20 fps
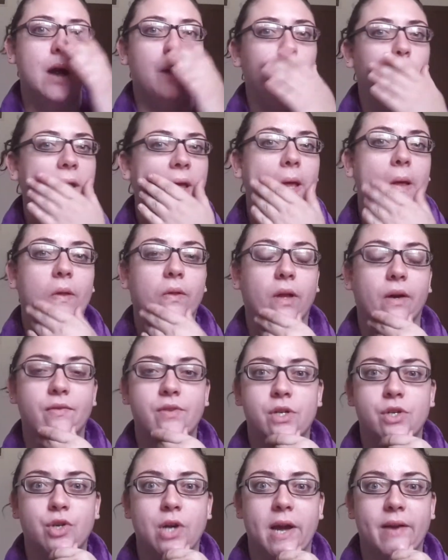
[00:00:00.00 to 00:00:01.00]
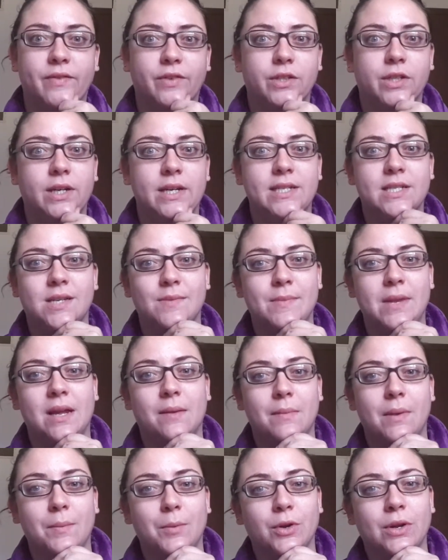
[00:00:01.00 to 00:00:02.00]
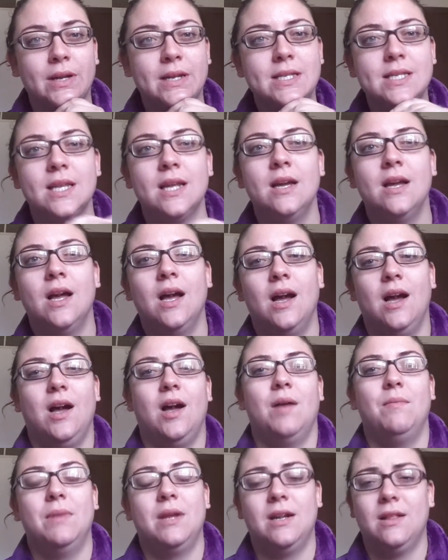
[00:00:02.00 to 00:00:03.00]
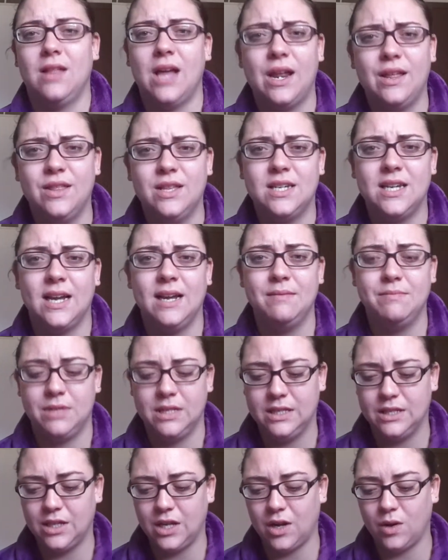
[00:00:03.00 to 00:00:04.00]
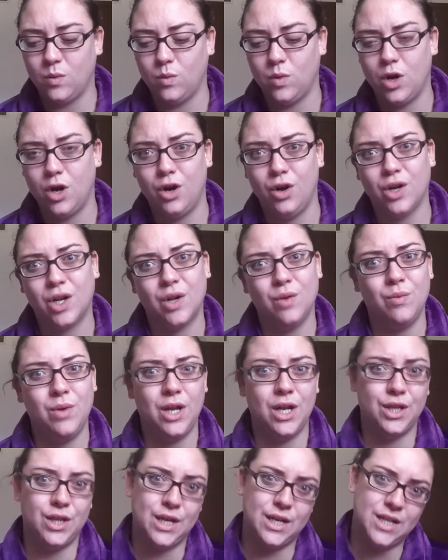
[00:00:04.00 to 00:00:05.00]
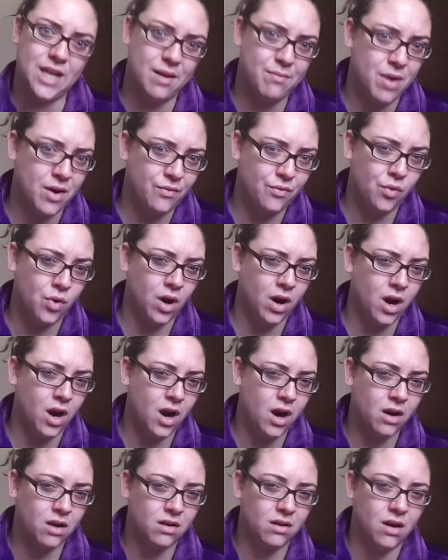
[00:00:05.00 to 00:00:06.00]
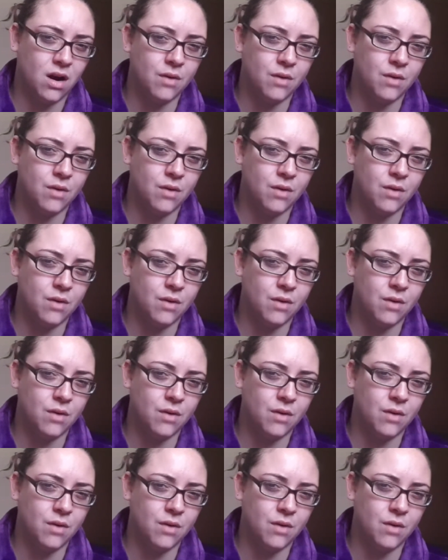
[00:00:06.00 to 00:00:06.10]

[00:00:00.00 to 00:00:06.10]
We love to travel and to make memories, and a lot of the times it's like, well, can we get that time off work?